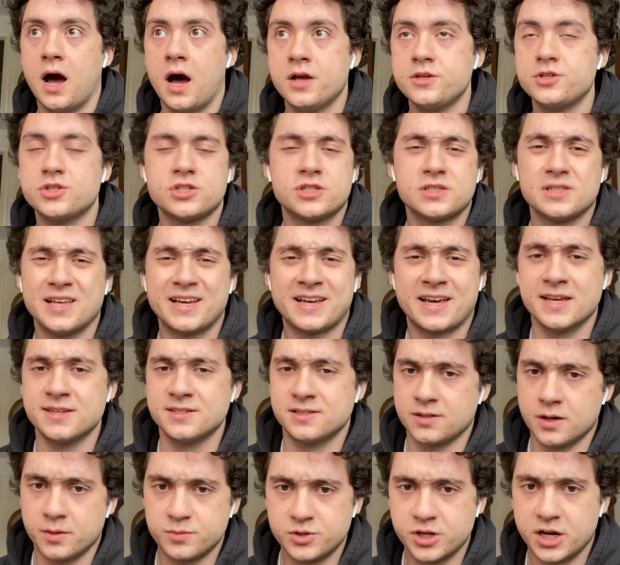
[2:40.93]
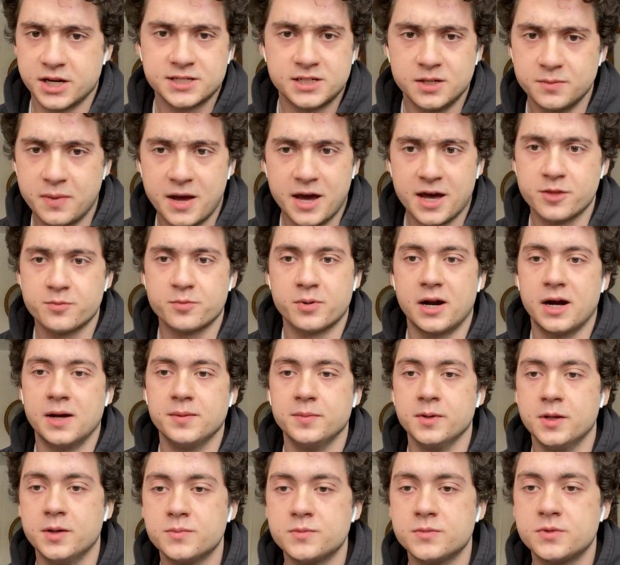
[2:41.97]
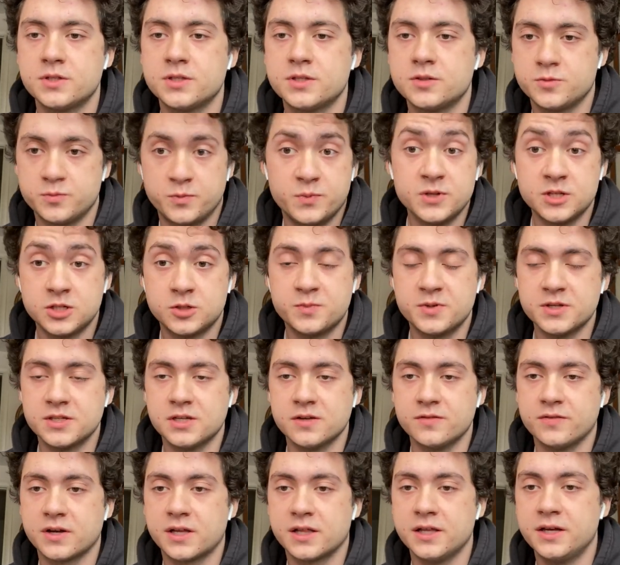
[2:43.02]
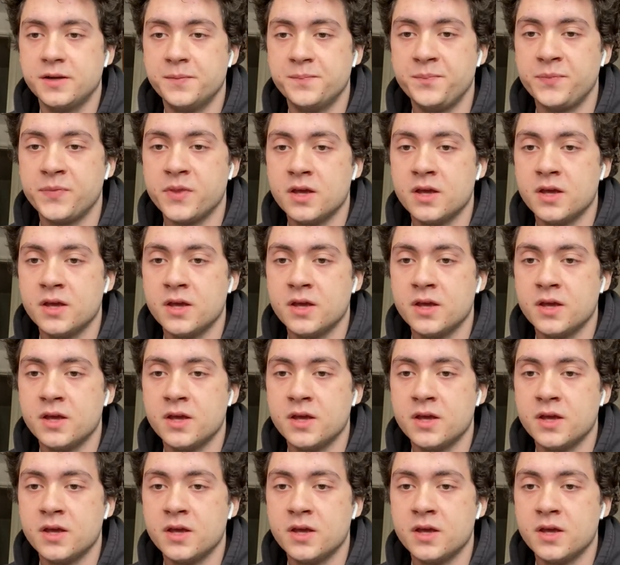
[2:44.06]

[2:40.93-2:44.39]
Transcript: just like as subjects in math problems specifically.